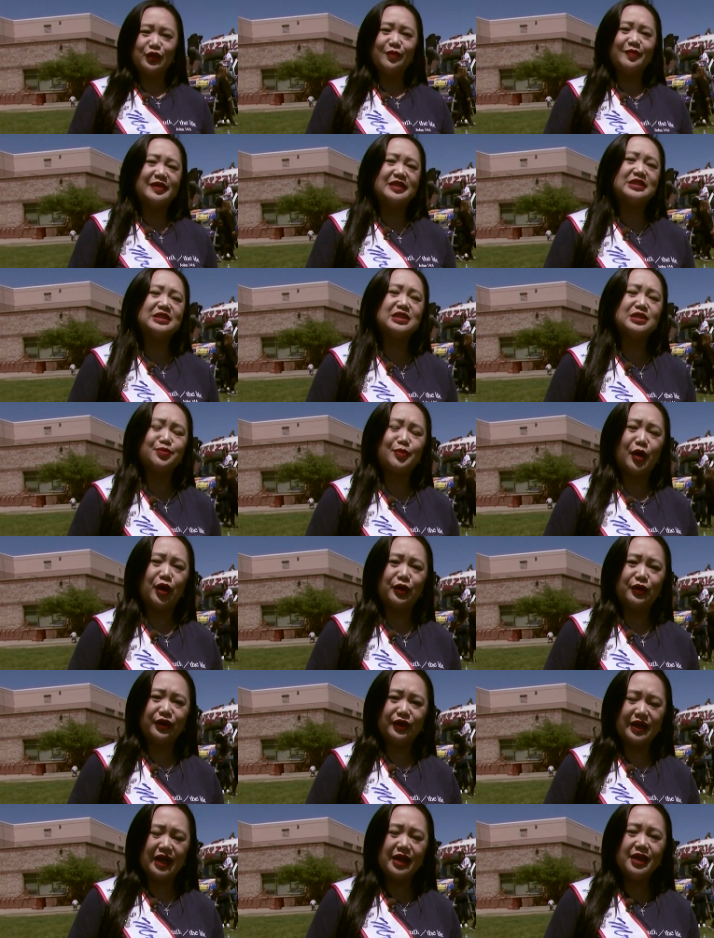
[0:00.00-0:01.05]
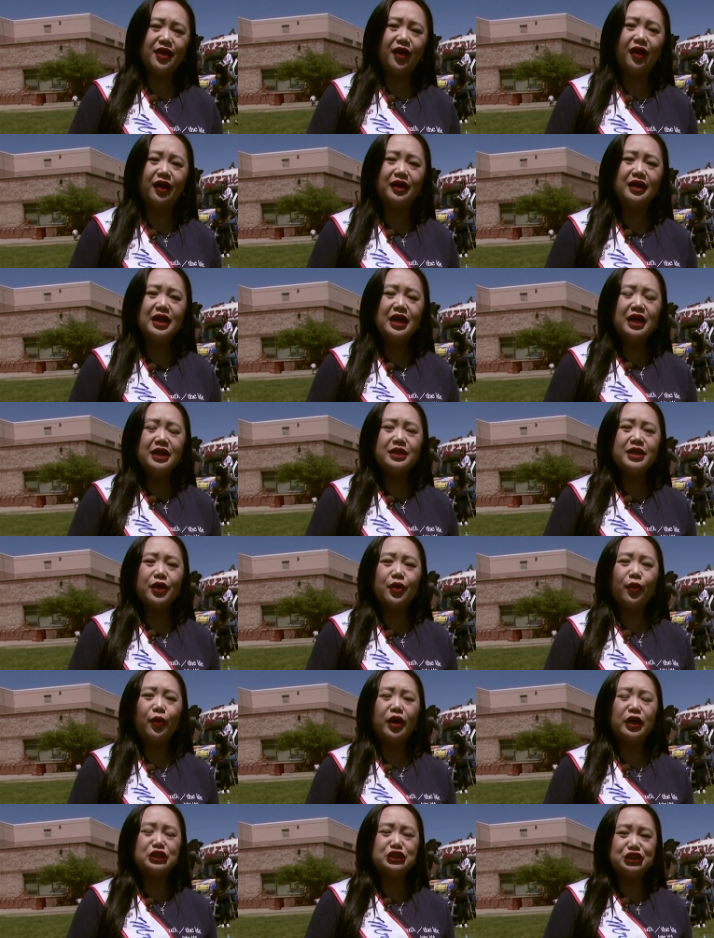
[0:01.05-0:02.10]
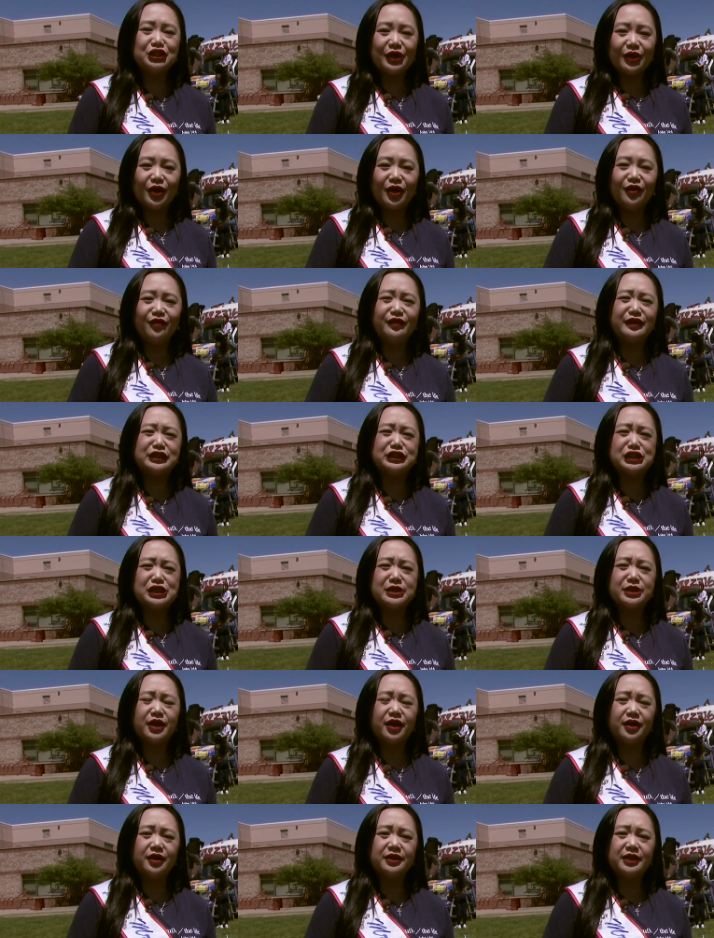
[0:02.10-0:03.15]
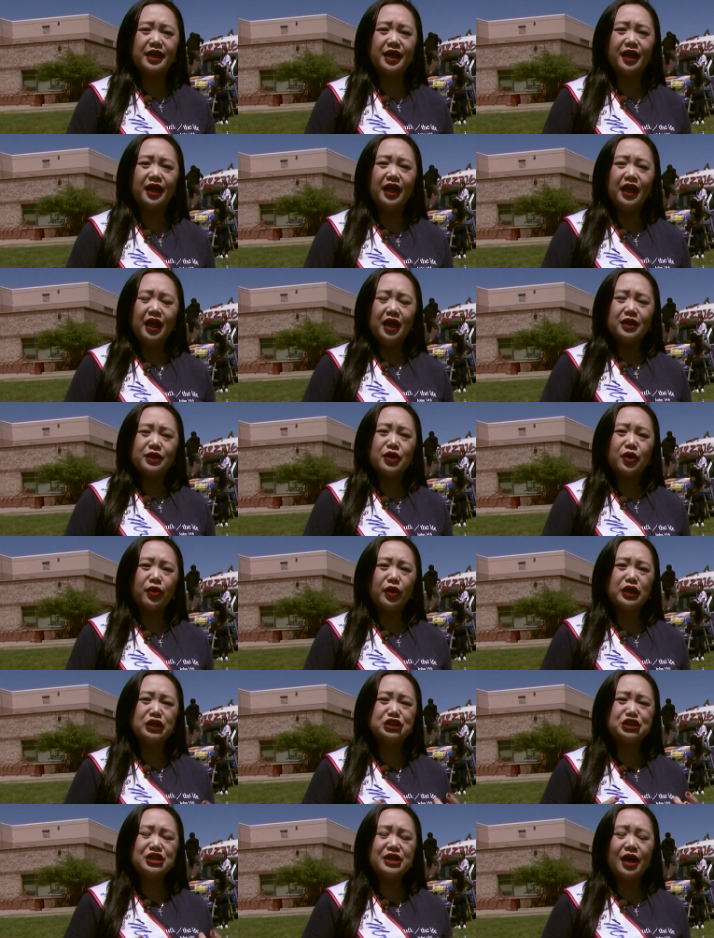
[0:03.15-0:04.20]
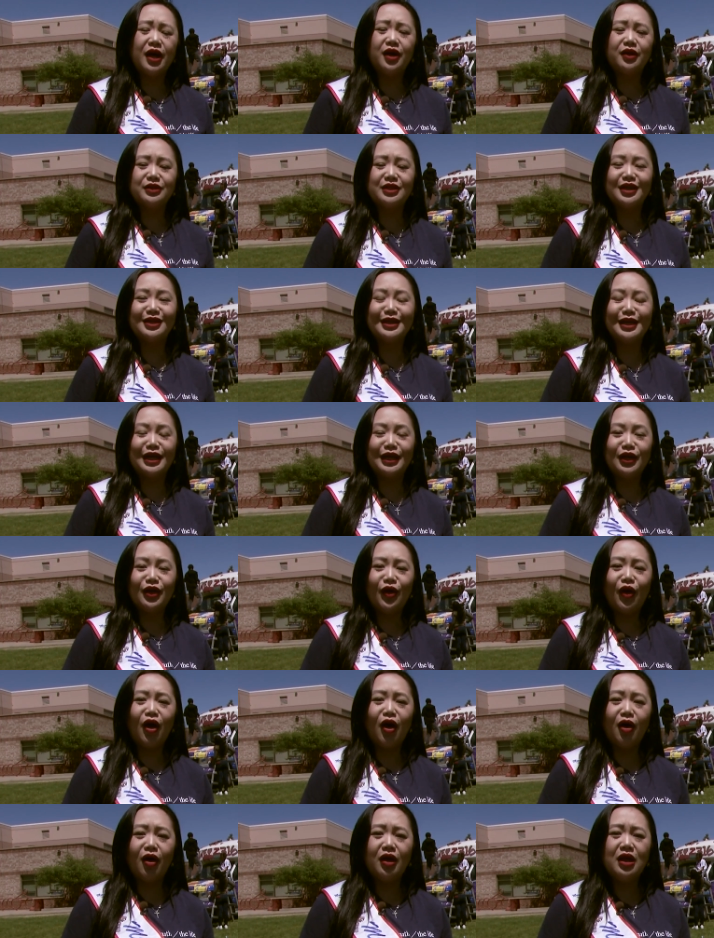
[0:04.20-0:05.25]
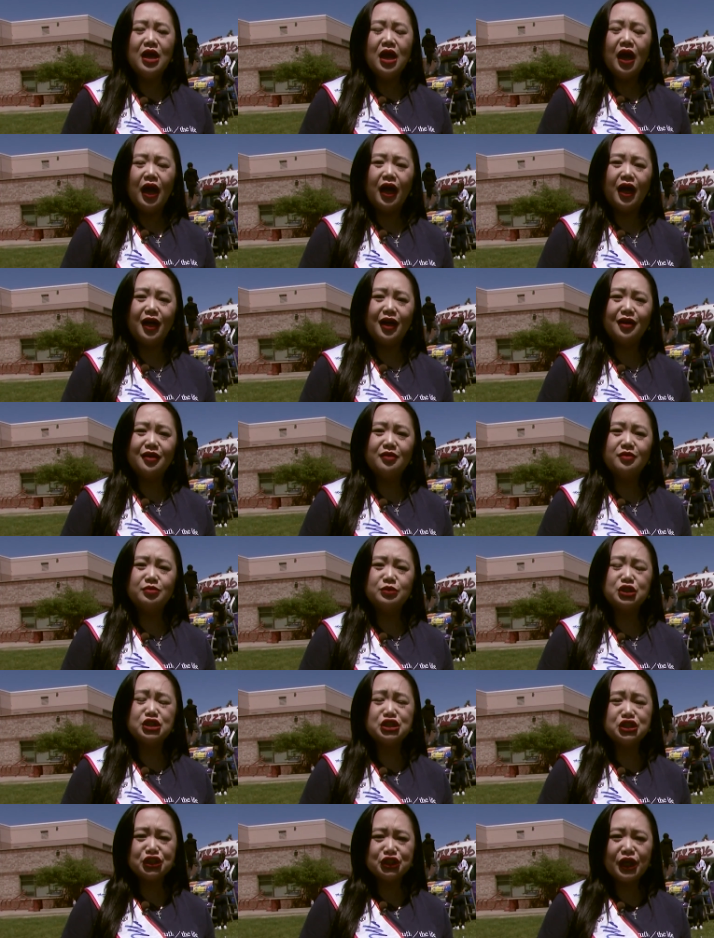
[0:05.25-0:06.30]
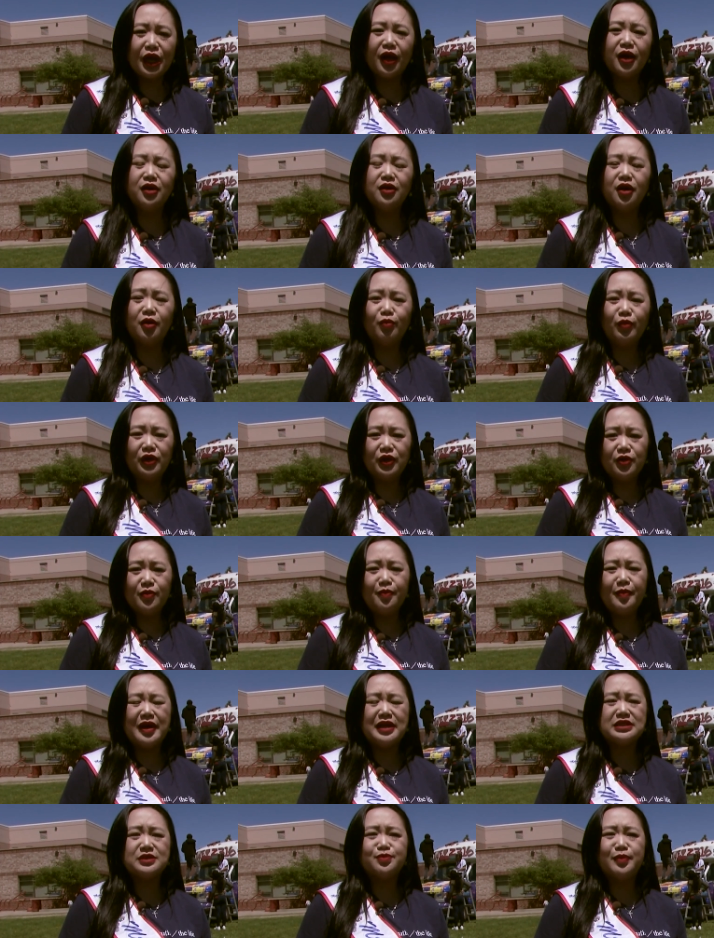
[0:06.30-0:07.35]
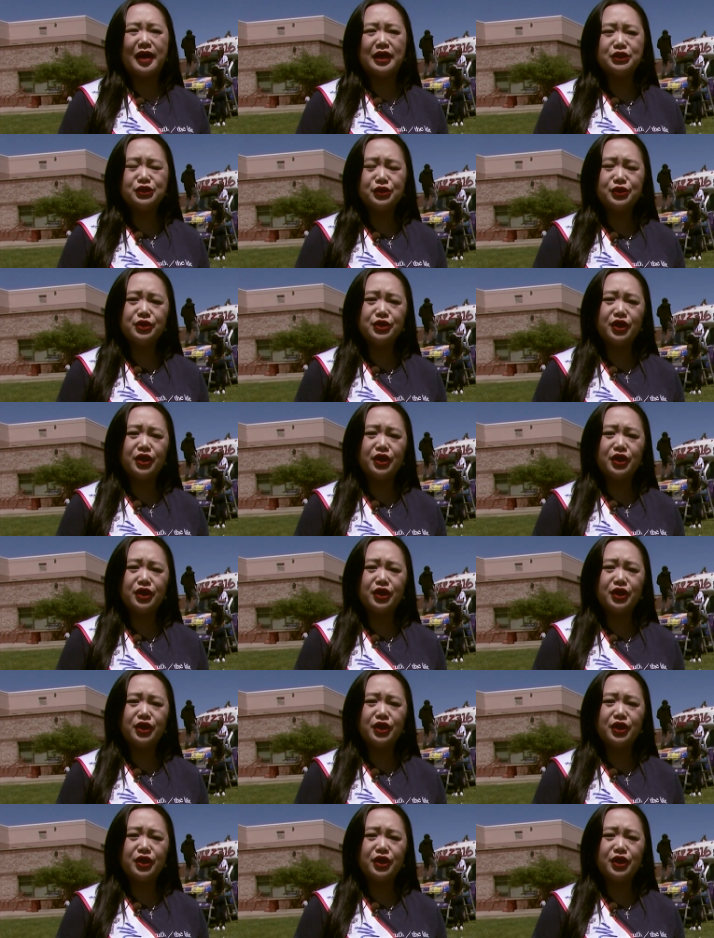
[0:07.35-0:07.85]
go to business partner. Naya, they go her share her vision though they talk her she hound they knew her Chinchug, Molumbas, Panto